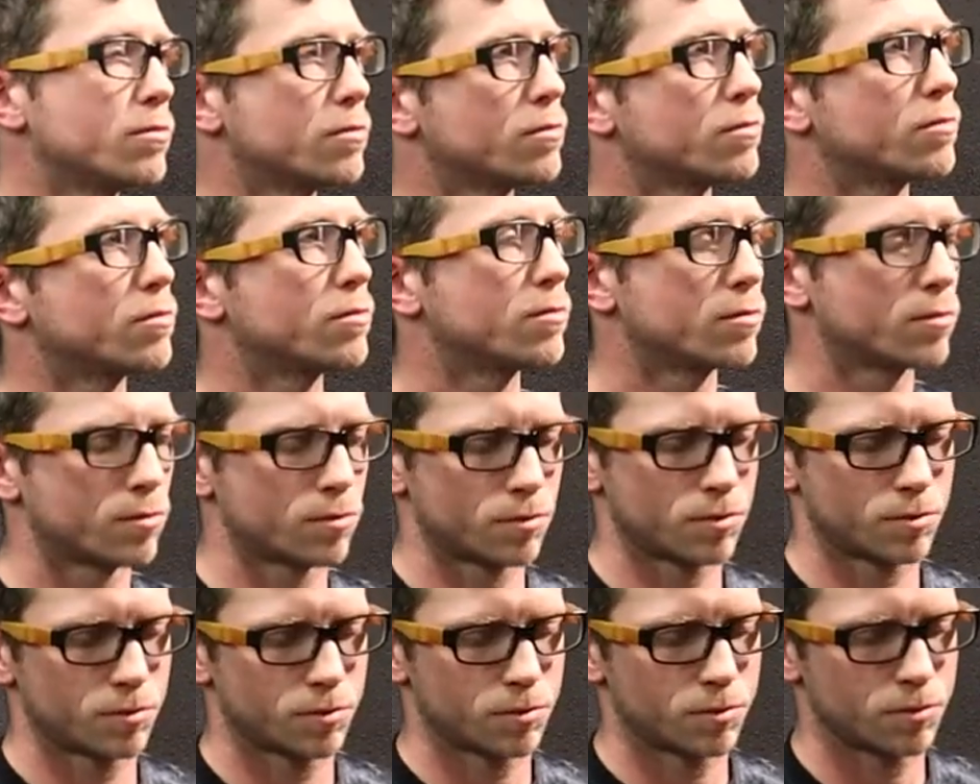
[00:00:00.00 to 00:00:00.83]

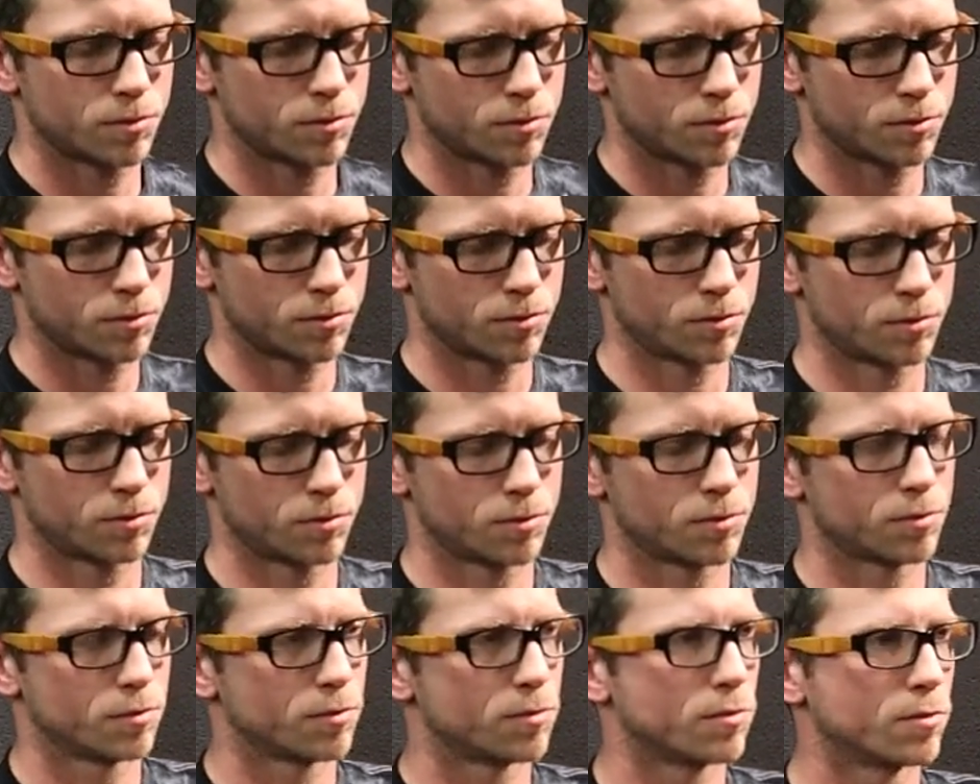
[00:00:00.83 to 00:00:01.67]

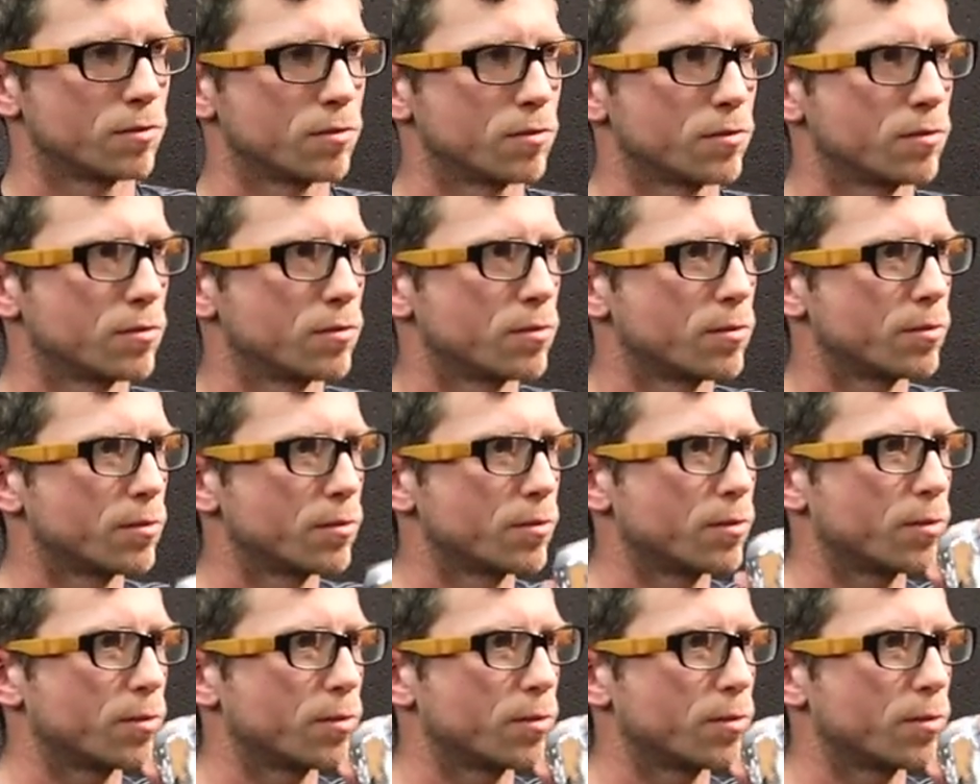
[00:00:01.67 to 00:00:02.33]
(silent)